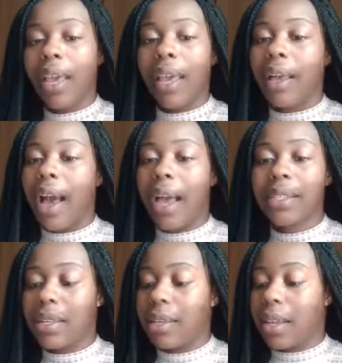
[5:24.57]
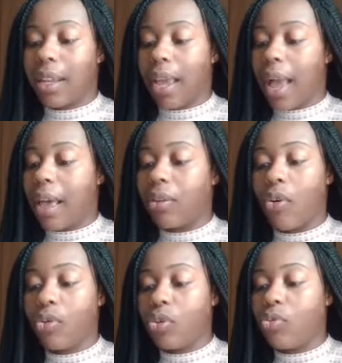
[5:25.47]
And God's sitting there like, how
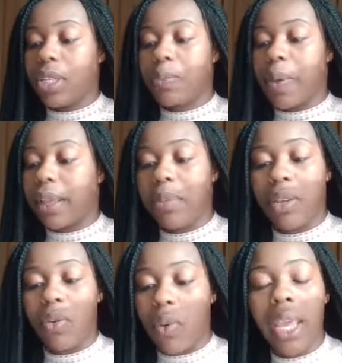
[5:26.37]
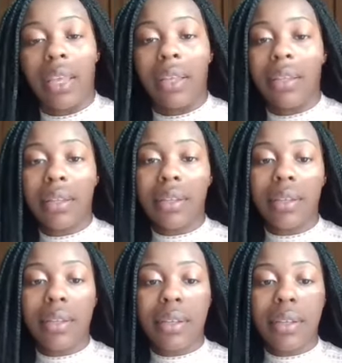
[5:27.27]
long you expect me to wait?
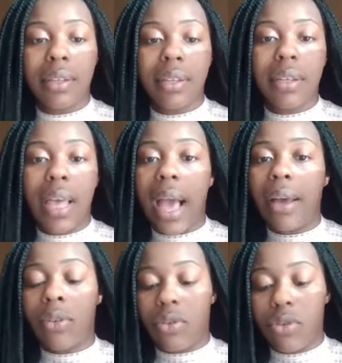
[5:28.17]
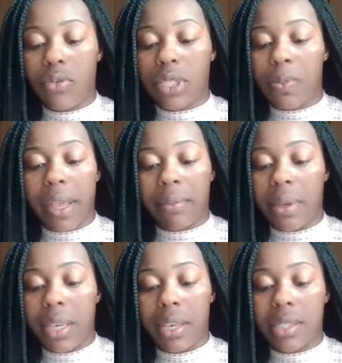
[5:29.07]
How long you expect
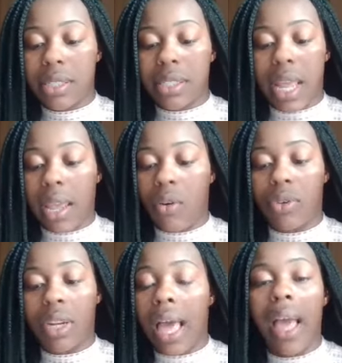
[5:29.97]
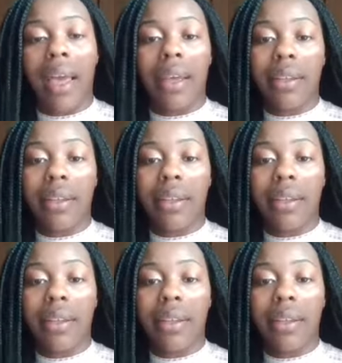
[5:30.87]
me to stay on the line?